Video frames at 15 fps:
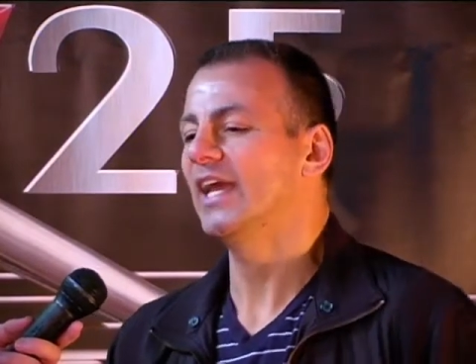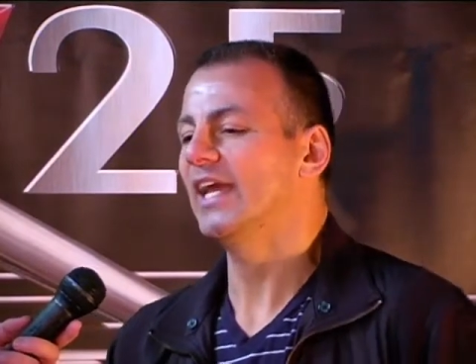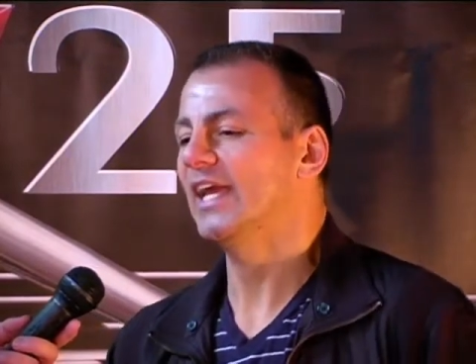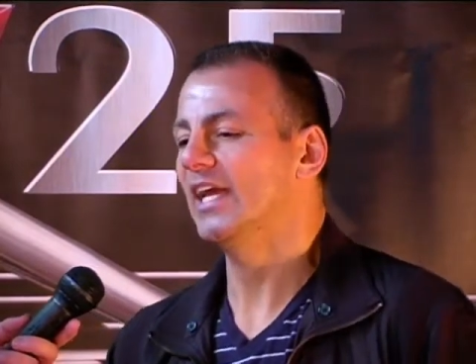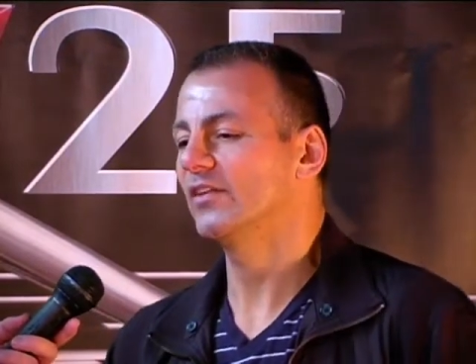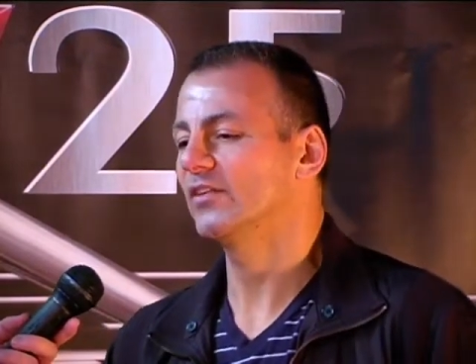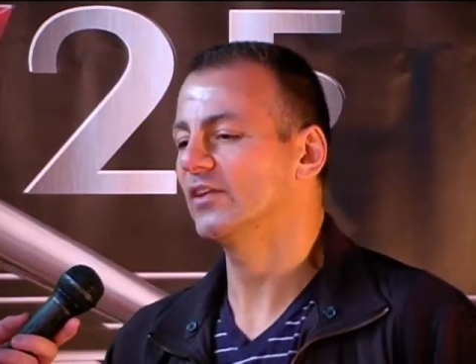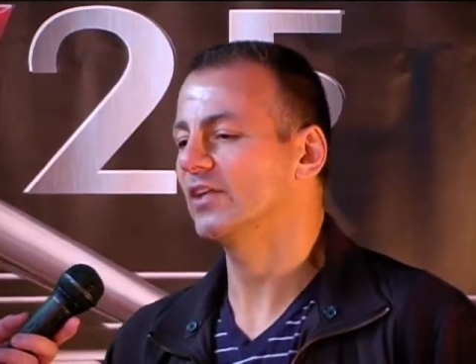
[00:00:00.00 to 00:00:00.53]

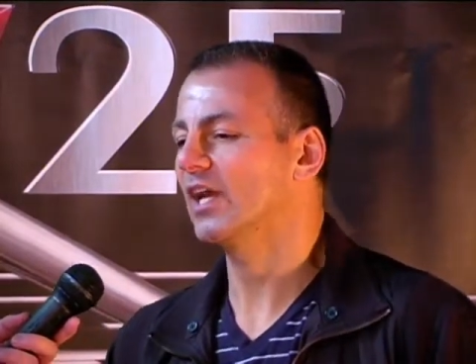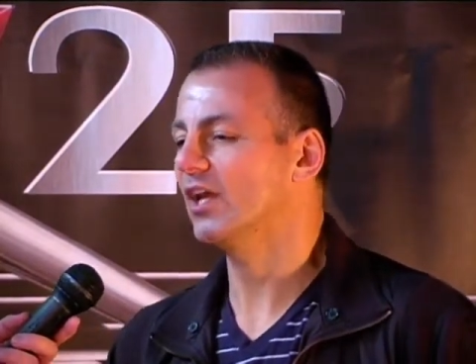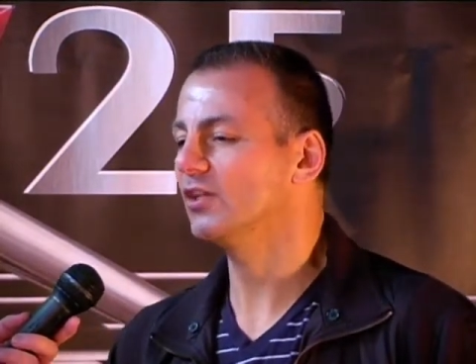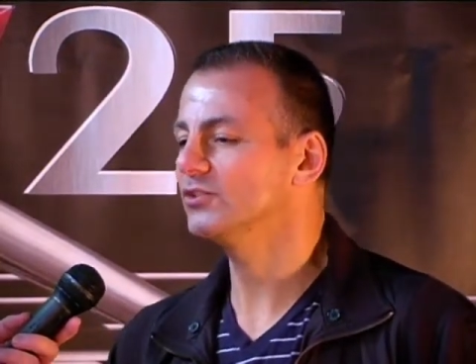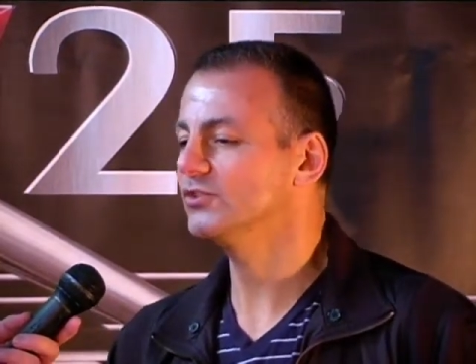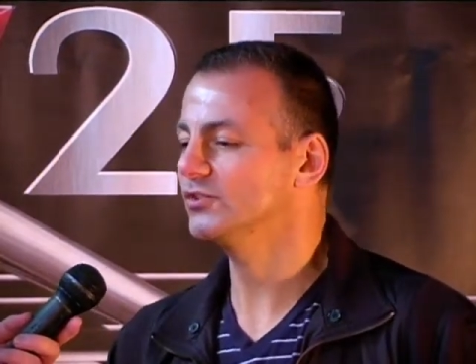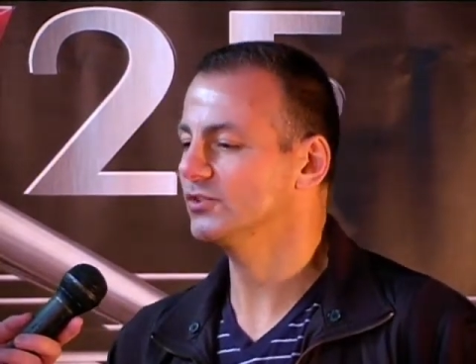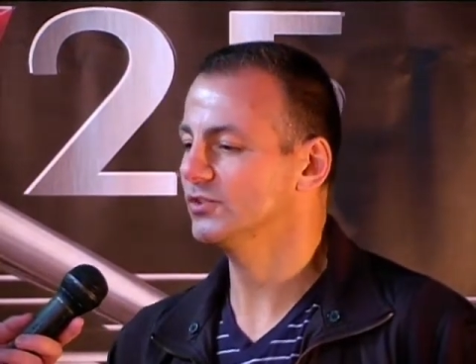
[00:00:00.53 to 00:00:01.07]
And the
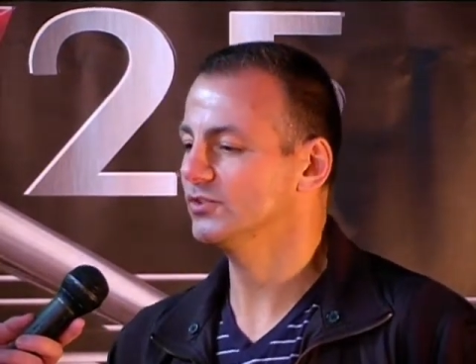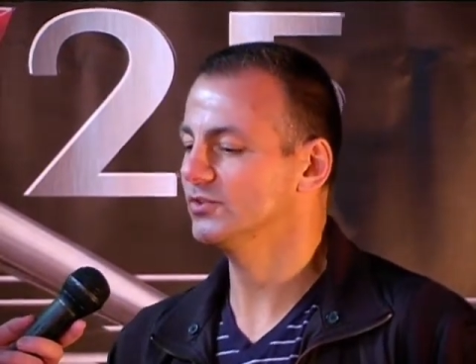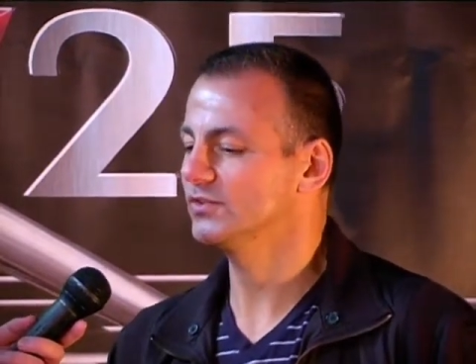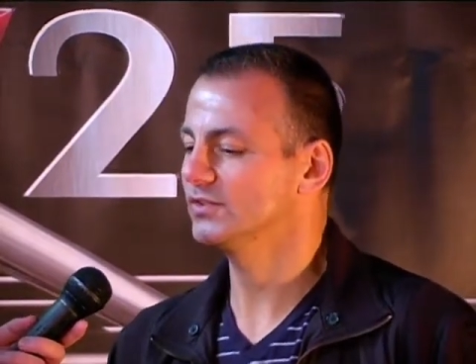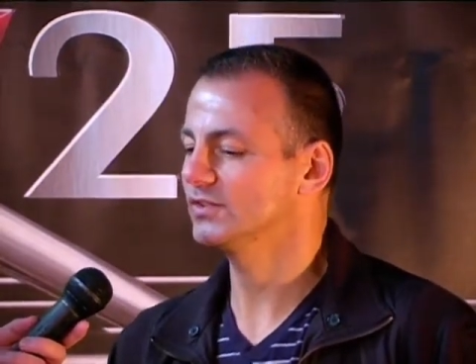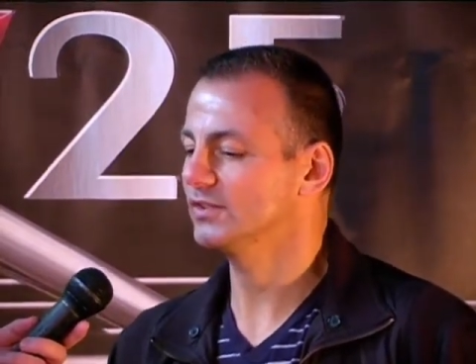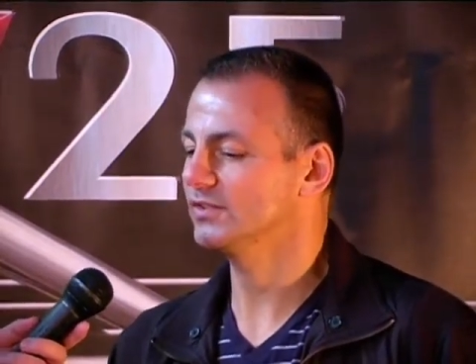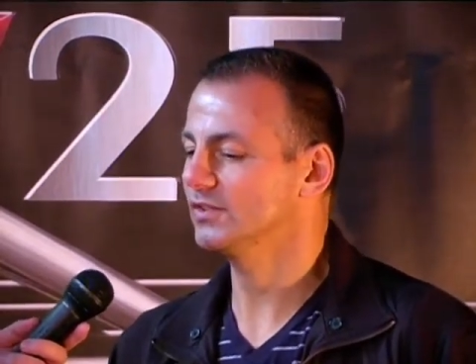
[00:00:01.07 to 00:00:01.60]
college
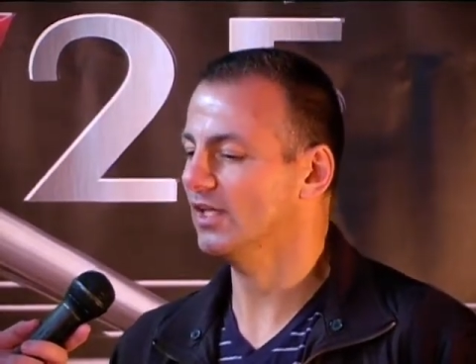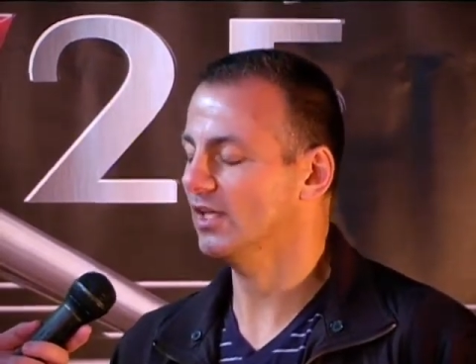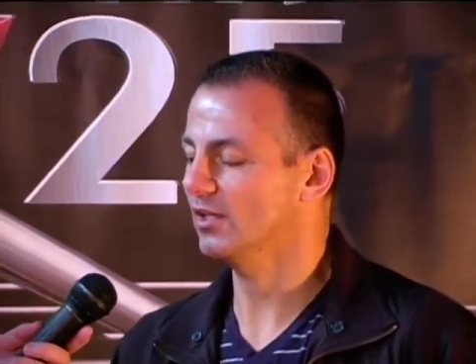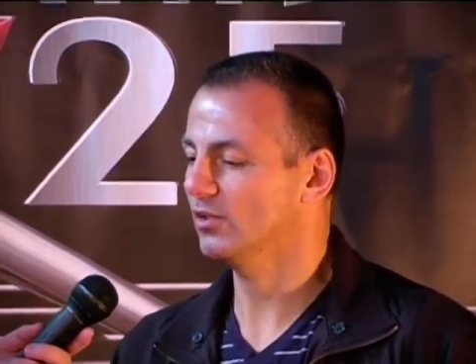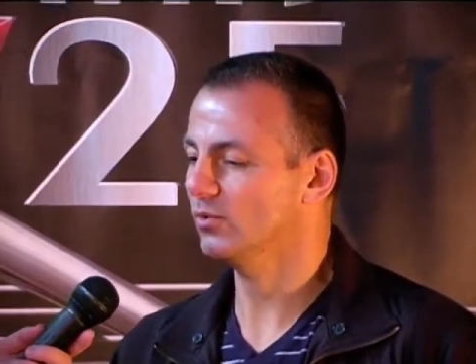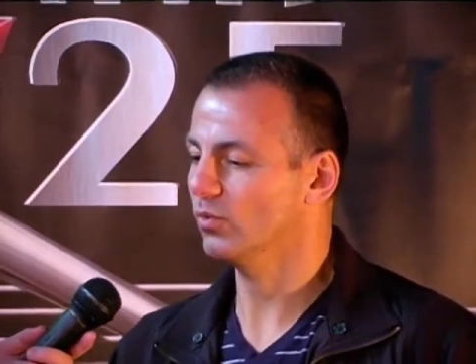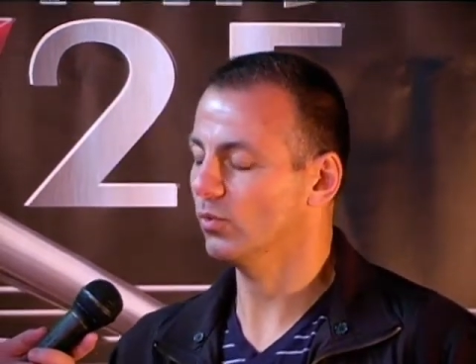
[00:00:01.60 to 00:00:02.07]
students uh,